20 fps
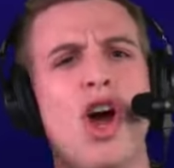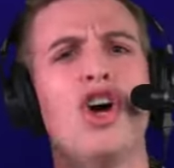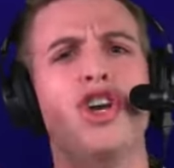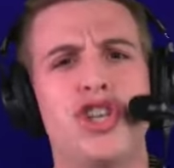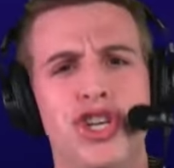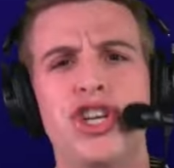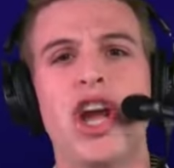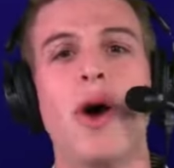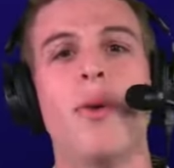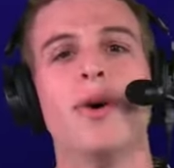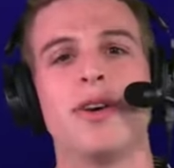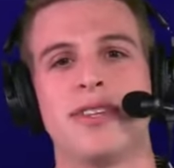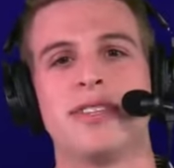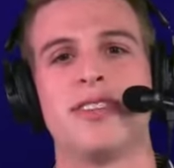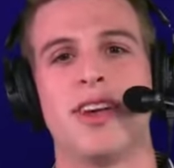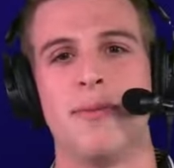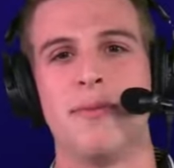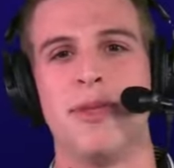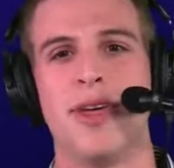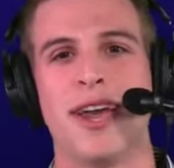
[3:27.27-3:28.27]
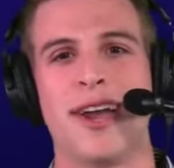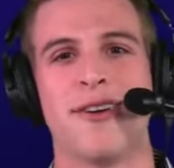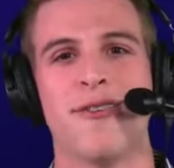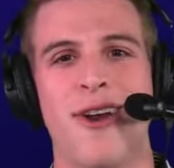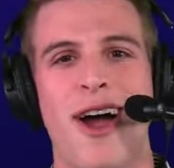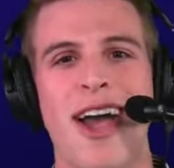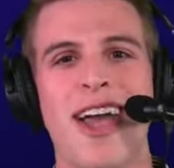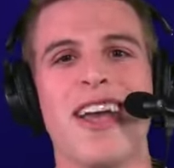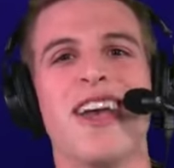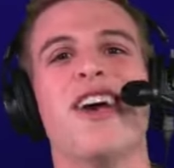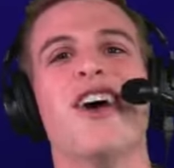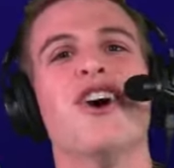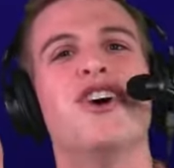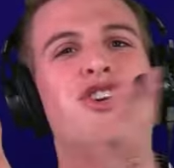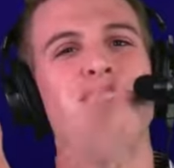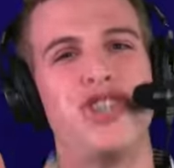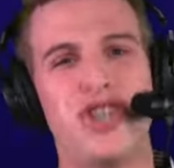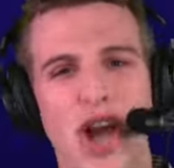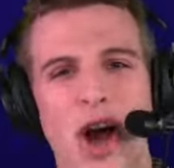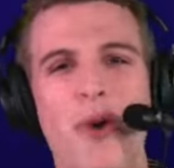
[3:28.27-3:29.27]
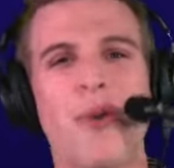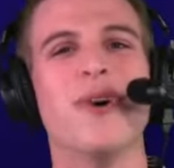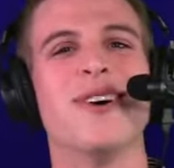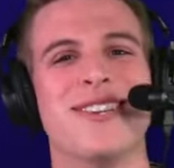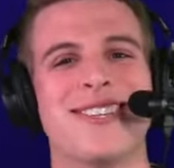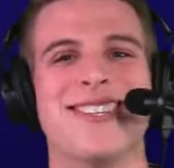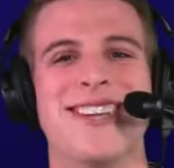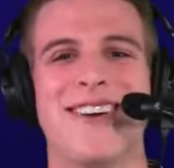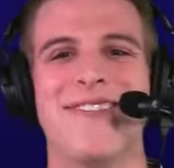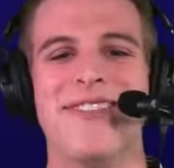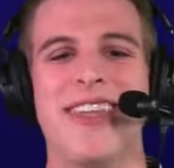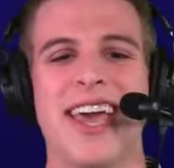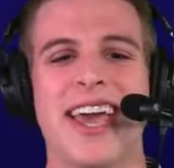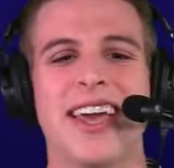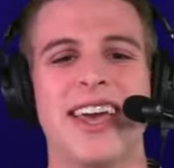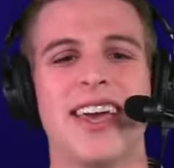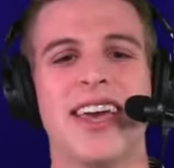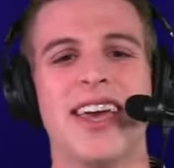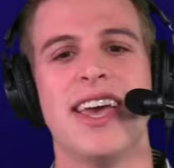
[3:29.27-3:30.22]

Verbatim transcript: Show us something, right? Show us something.